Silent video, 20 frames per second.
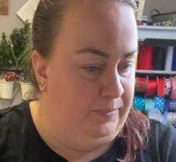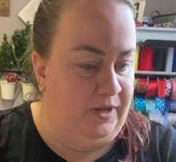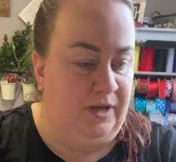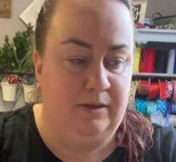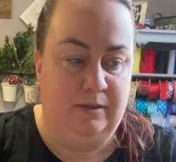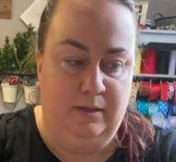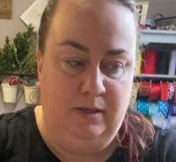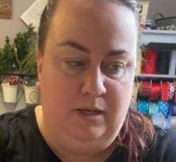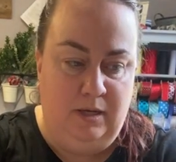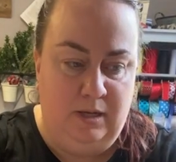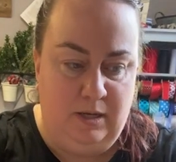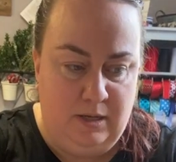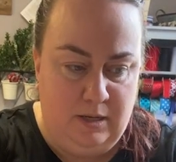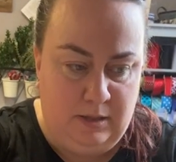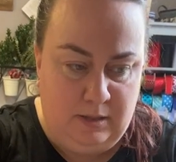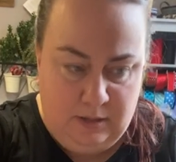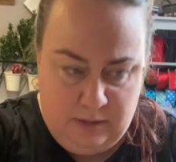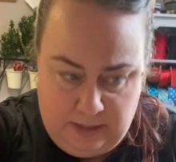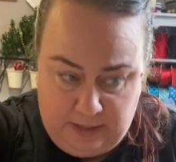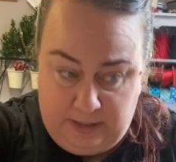I
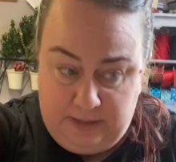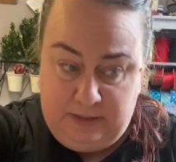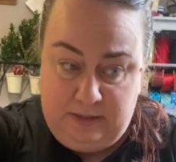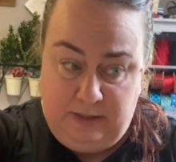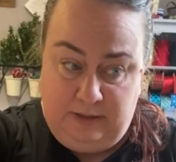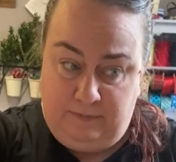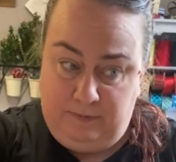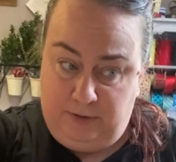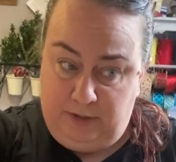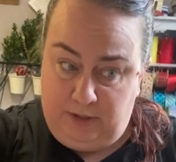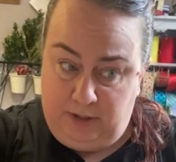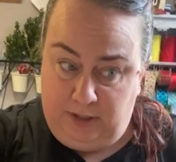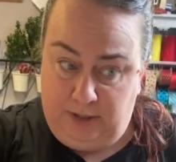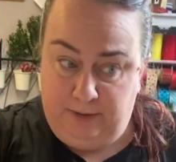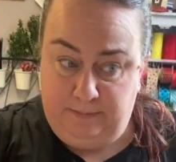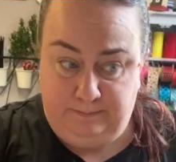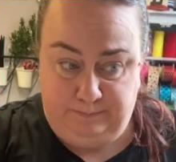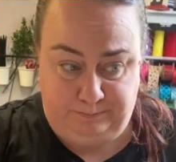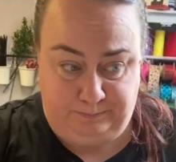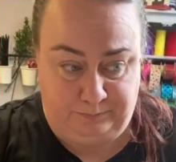think that is
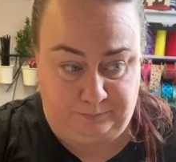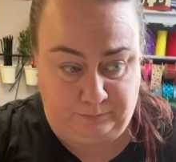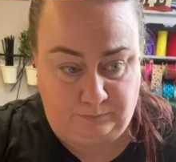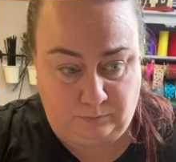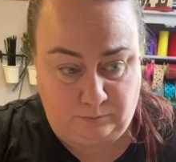everything.